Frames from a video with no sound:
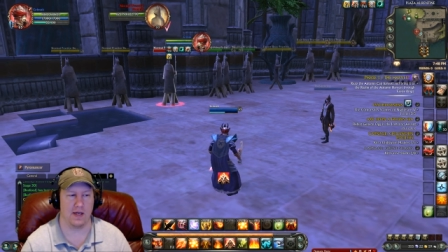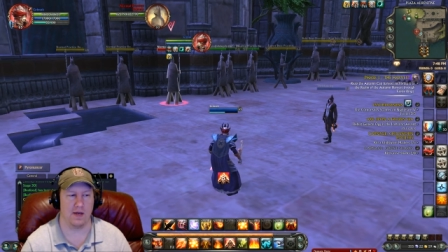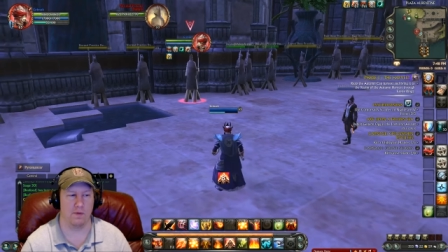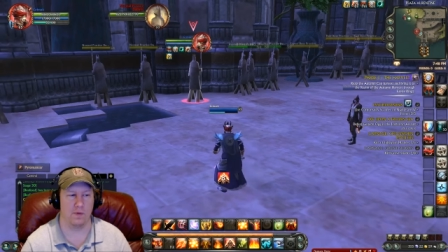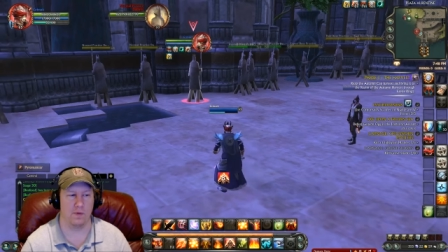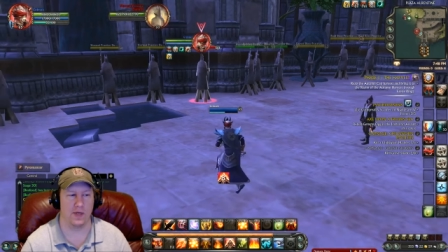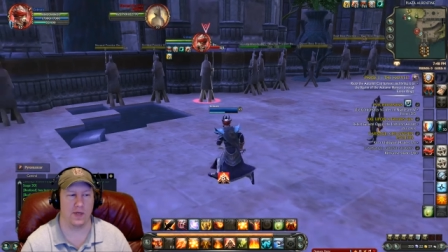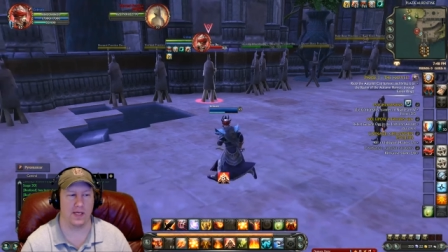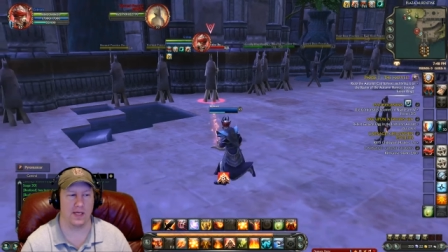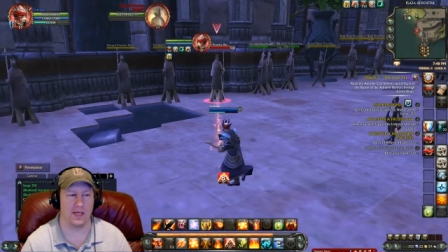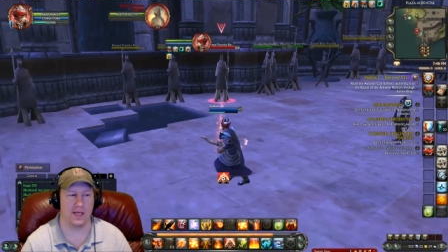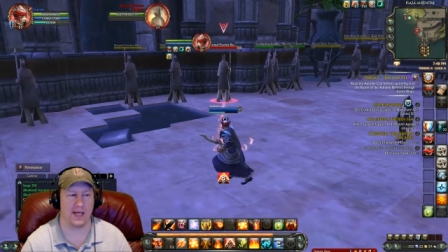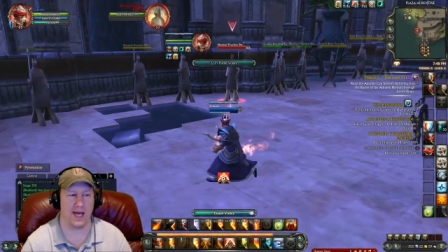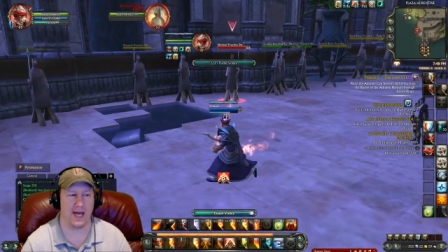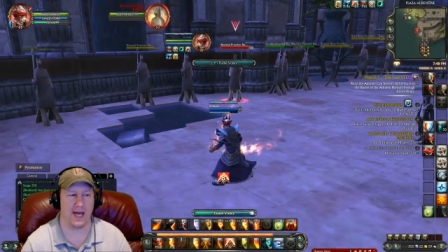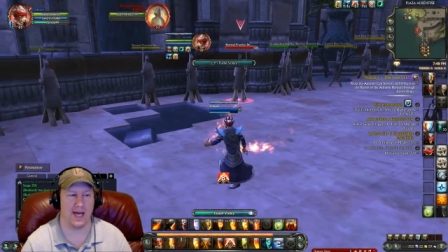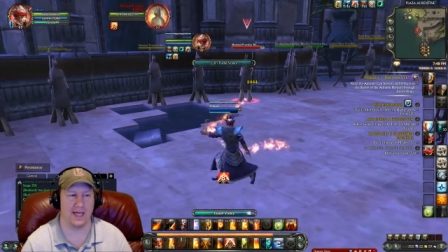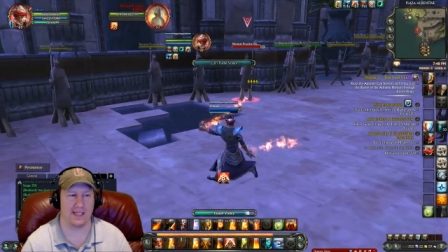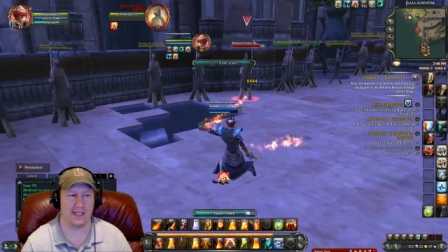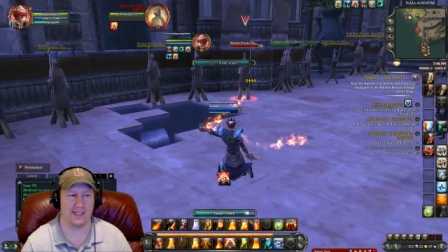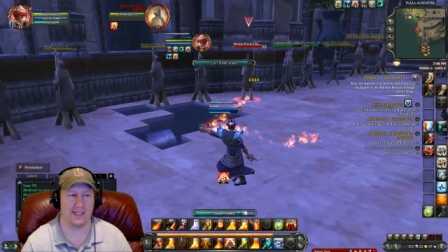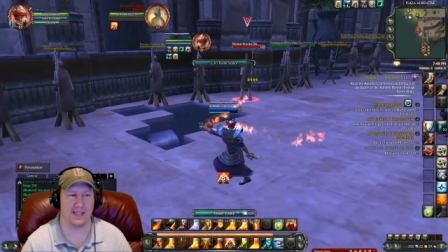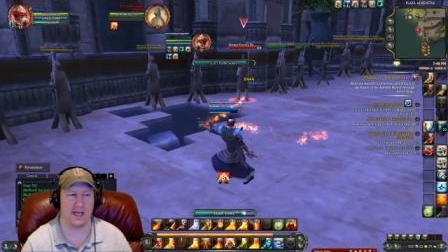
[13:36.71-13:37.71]
and we can
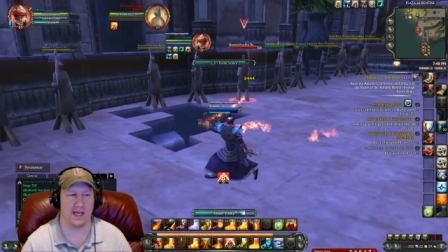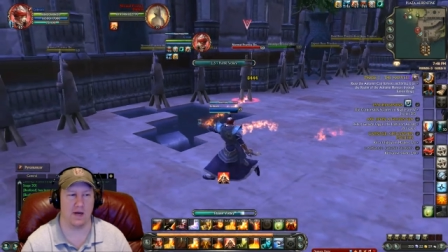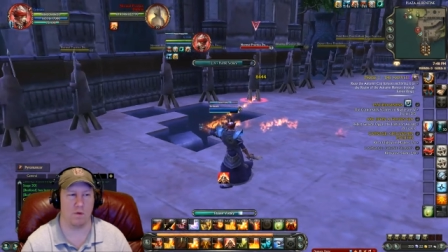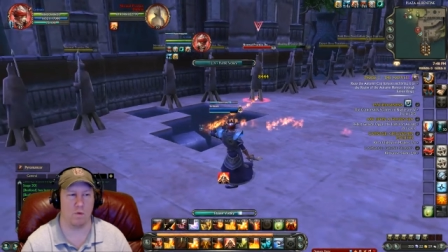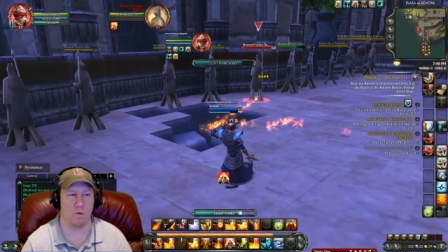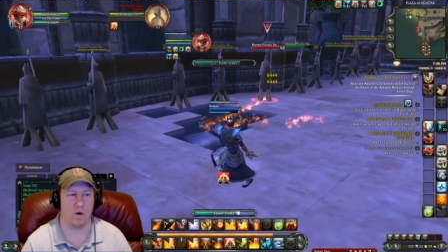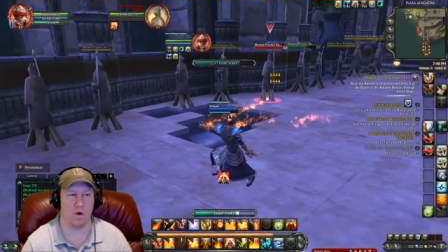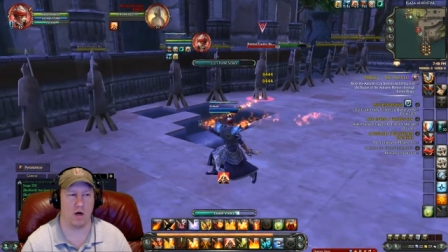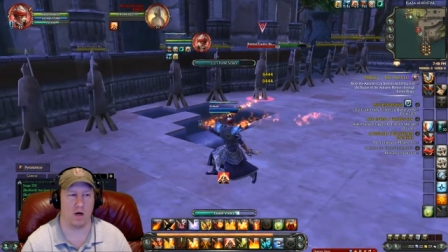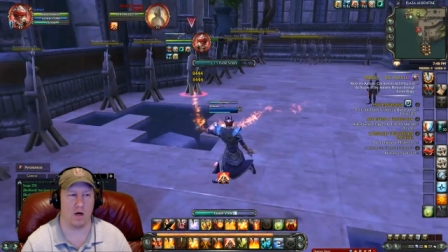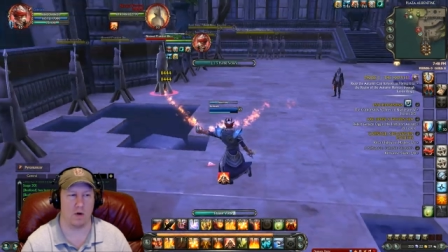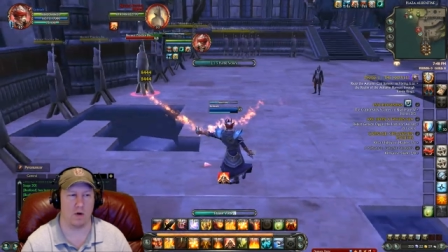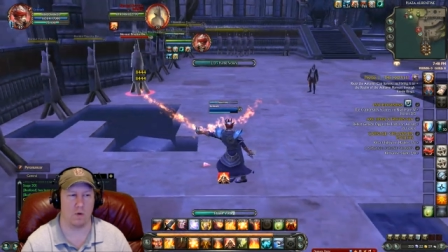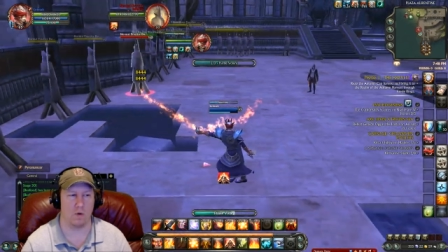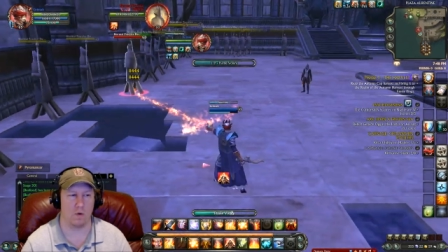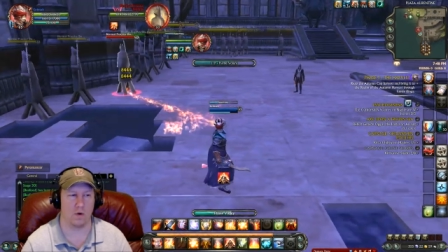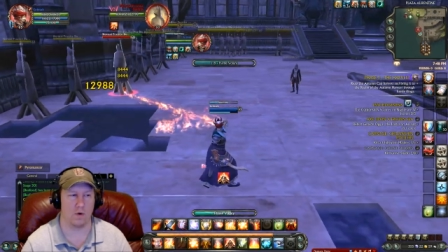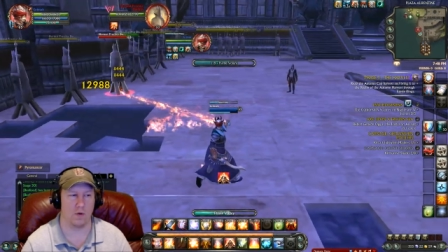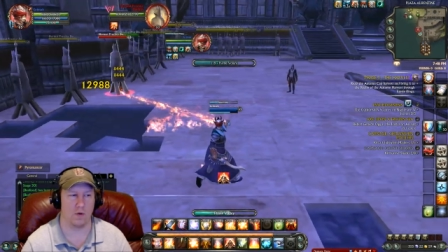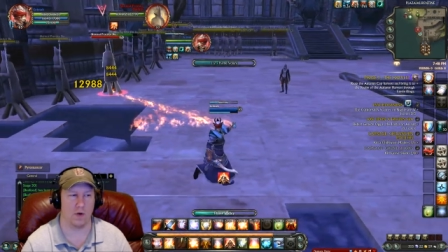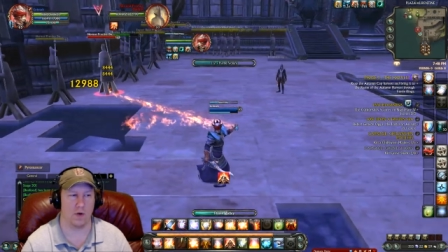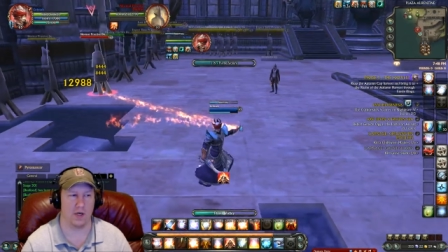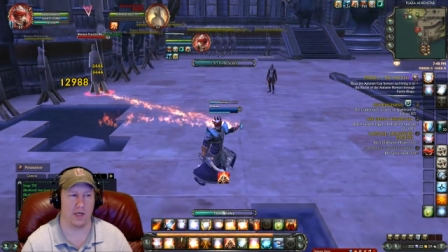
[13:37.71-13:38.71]
cast that while
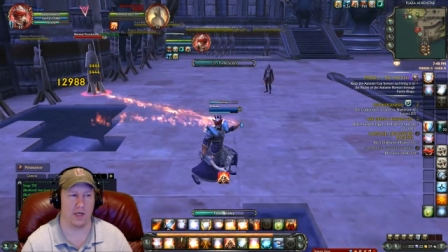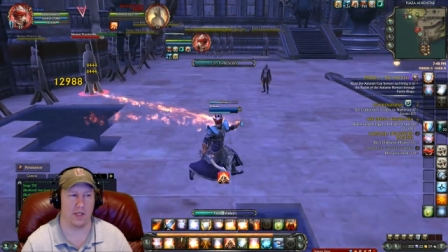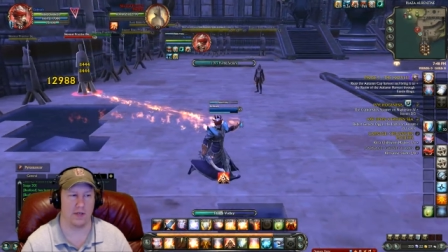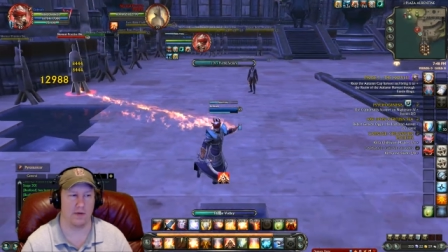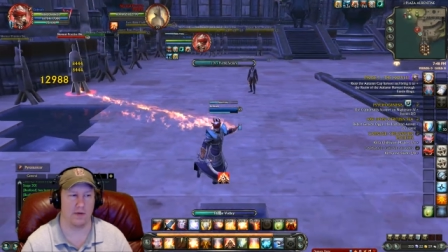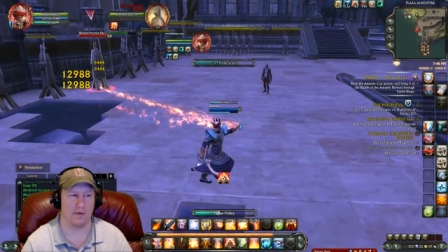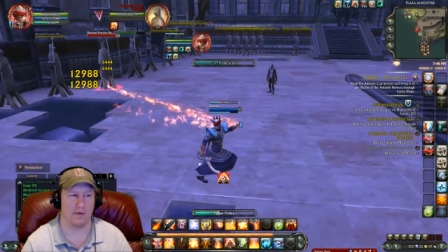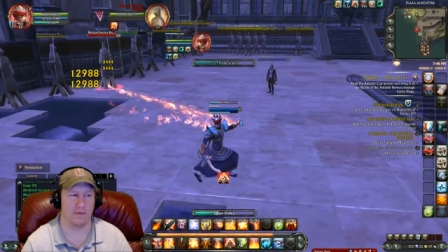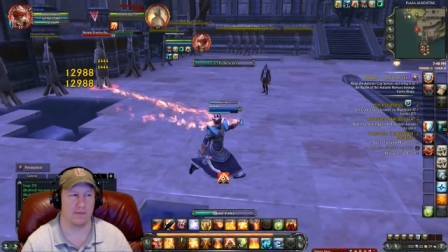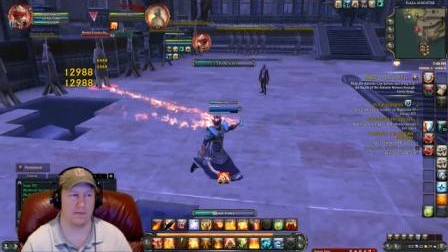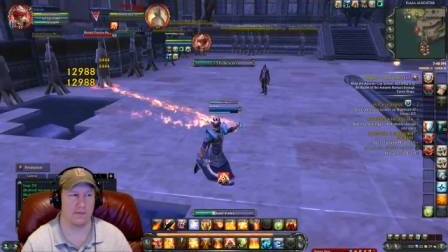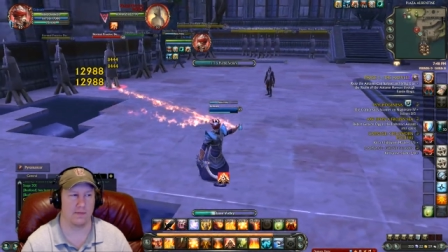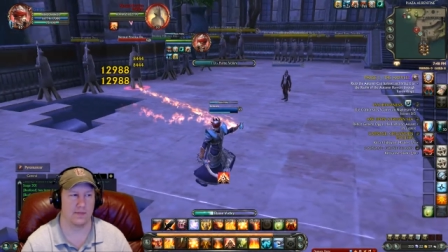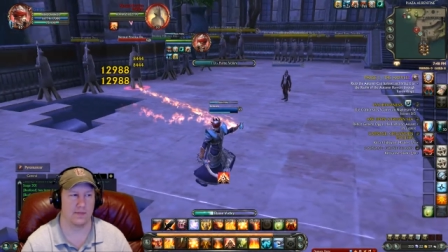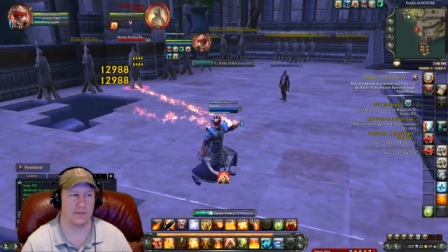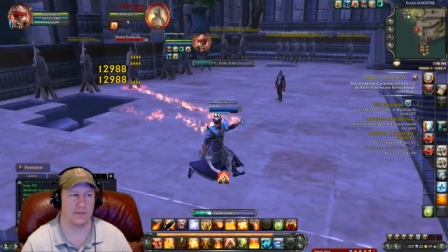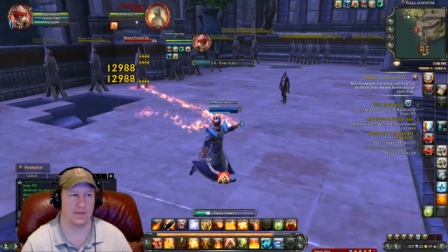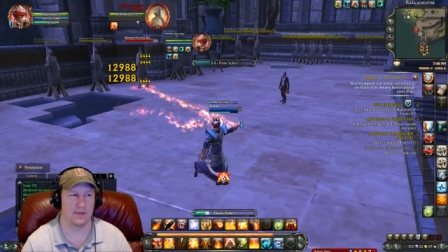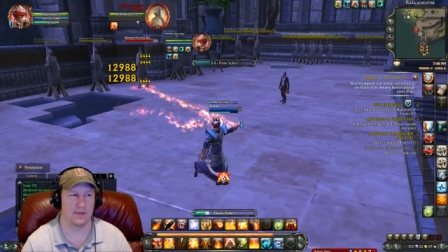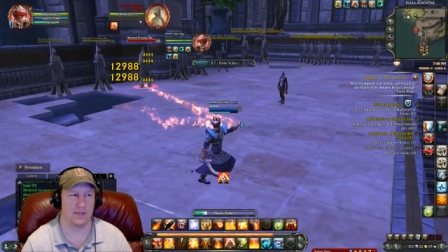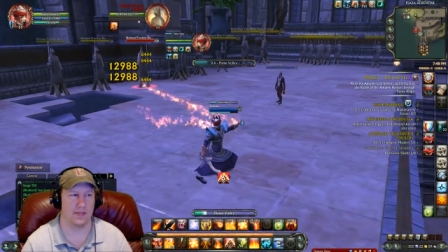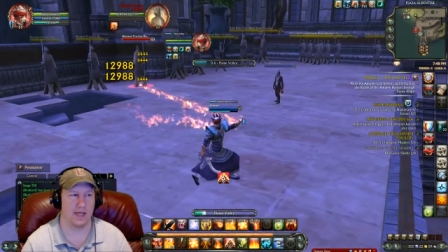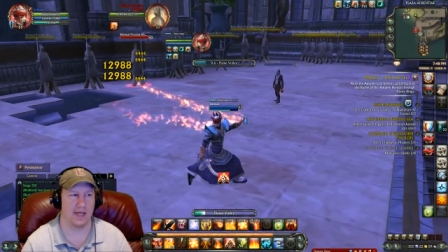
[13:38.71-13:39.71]
we're running,
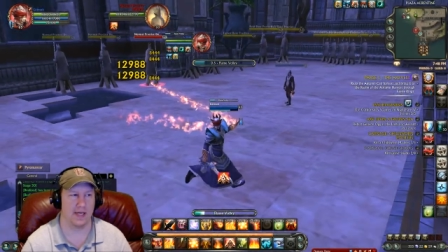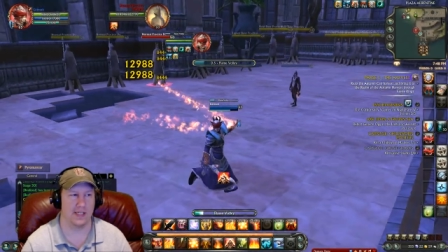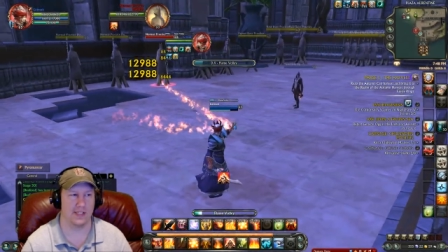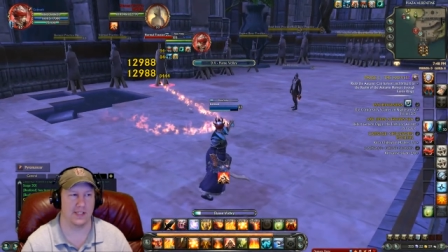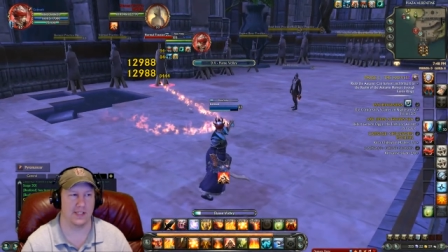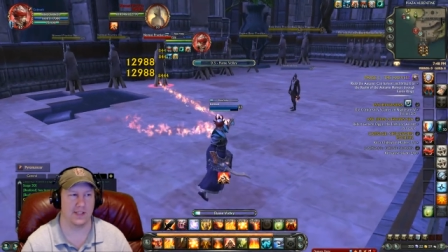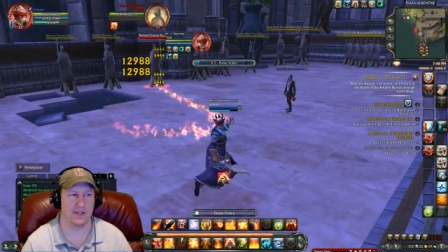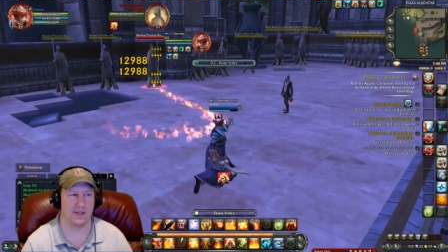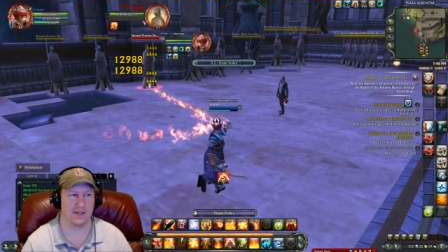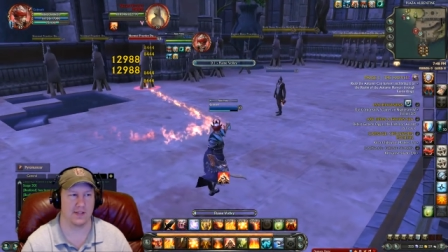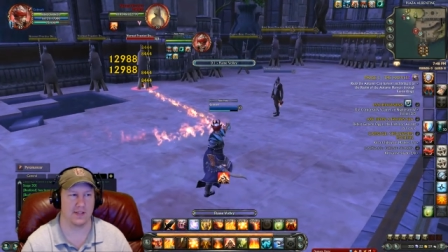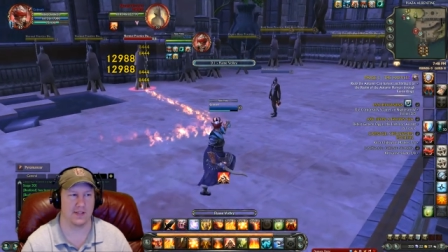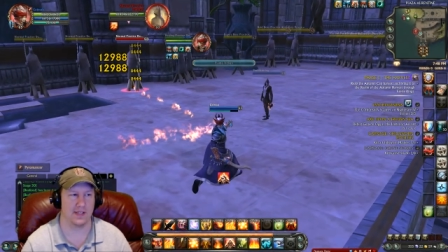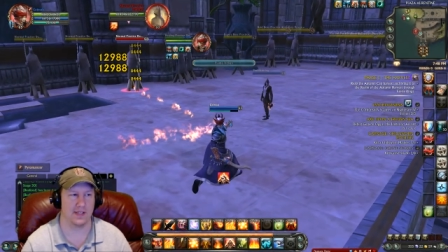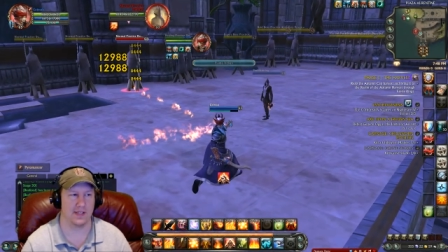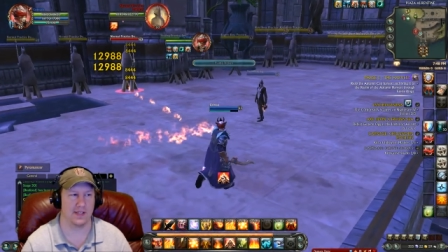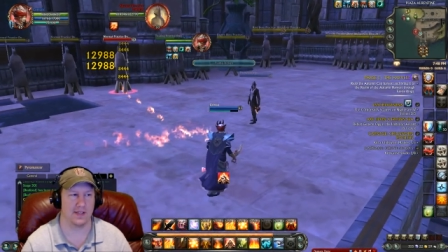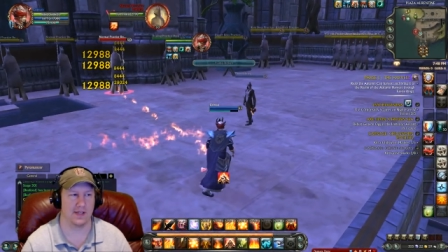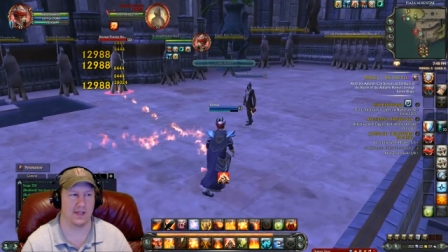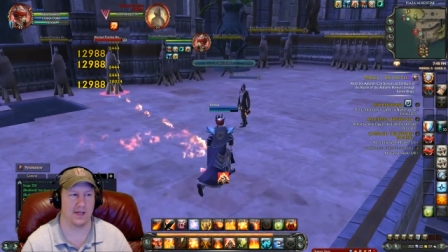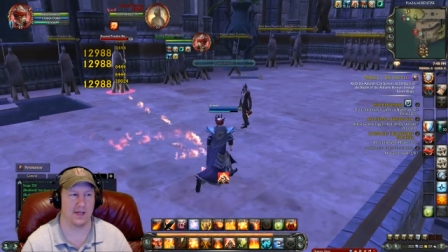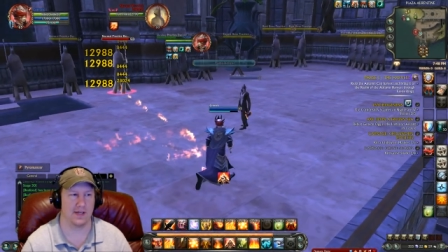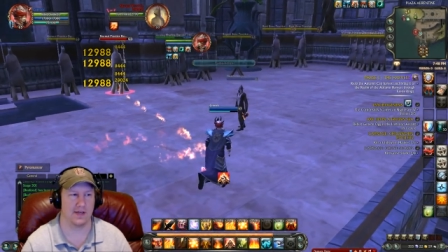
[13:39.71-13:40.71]
as you can
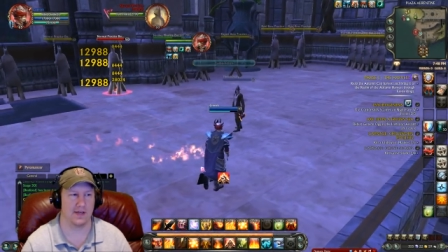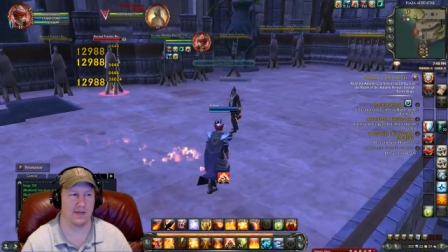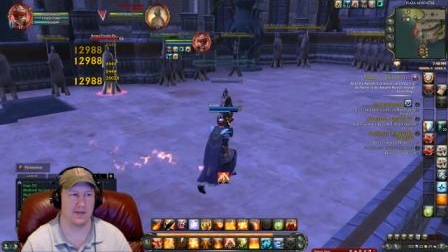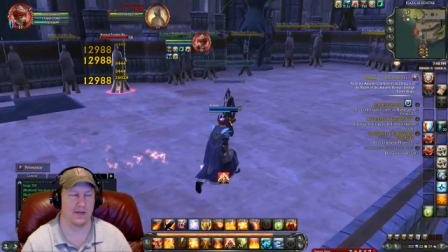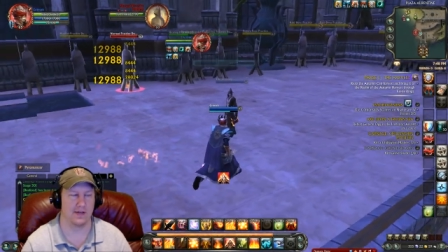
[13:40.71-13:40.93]
see there.